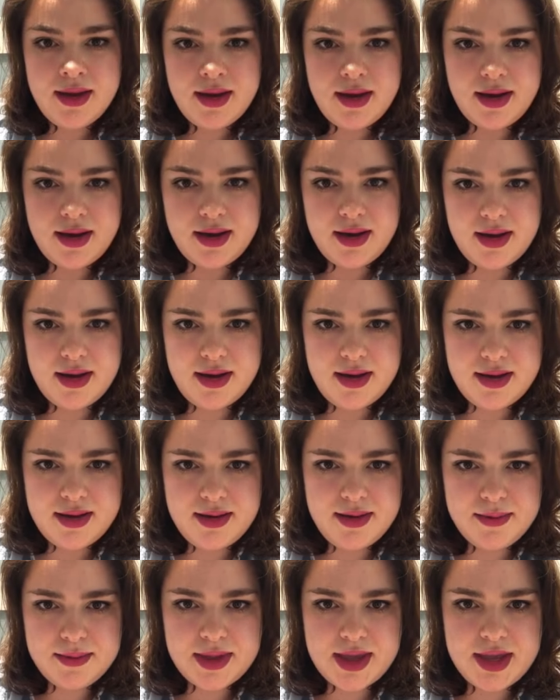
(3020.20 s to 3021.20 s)

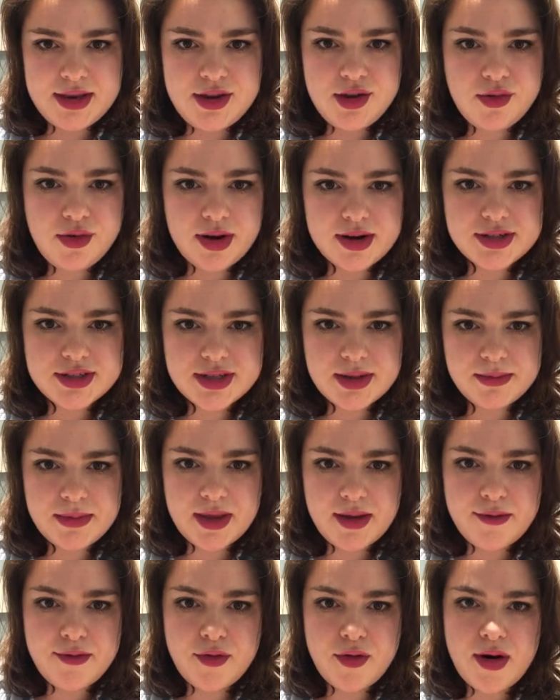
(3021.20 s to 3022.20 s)
Can you crush
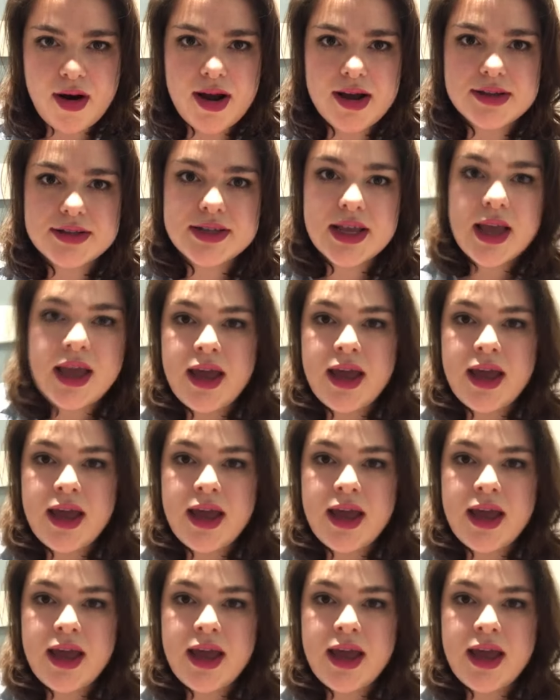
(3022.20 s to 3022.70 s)
something for us?